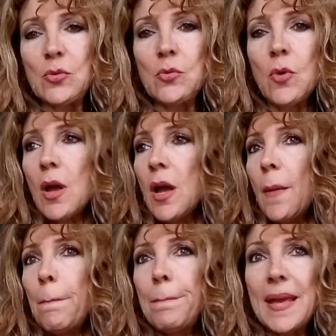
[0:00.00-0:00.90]
to
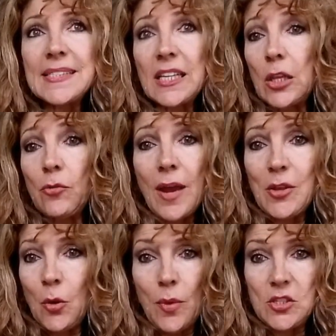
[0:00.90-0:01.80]
basically
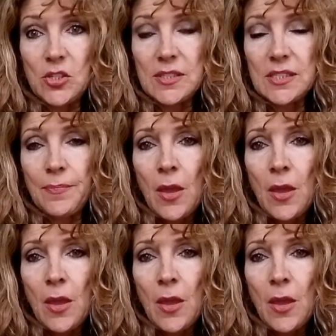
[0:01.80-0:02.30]
grant your wishes.